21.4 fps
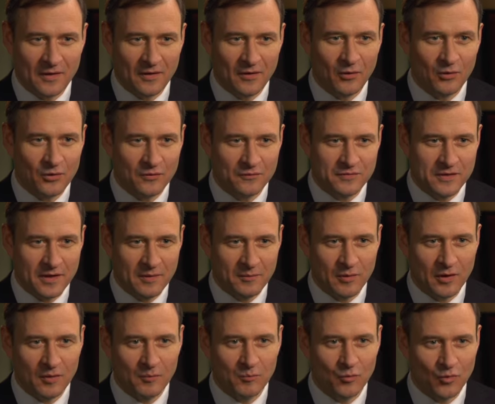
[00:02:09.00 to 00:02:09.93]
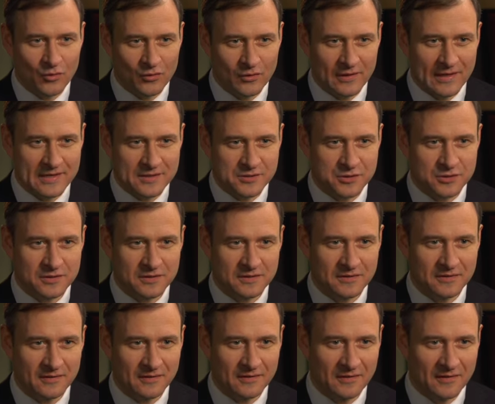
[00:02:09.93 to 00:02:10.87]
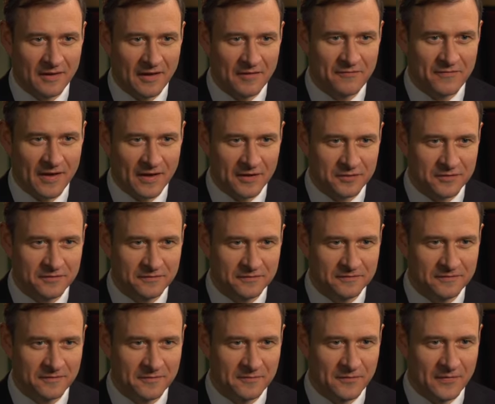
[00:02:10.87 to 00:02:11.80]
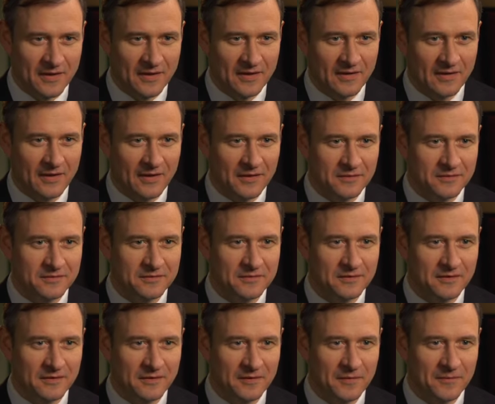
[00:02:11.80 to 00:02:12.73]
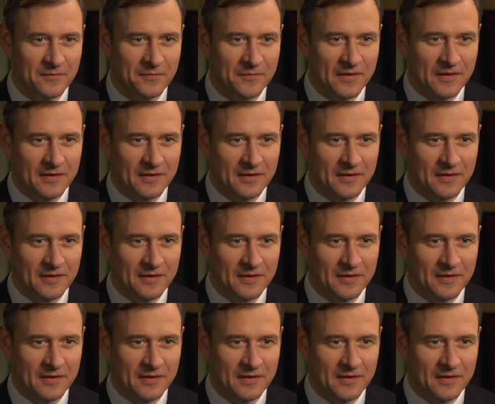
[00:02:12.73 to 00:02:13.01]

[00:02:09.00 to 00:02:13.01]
All of them are more or less effective, and in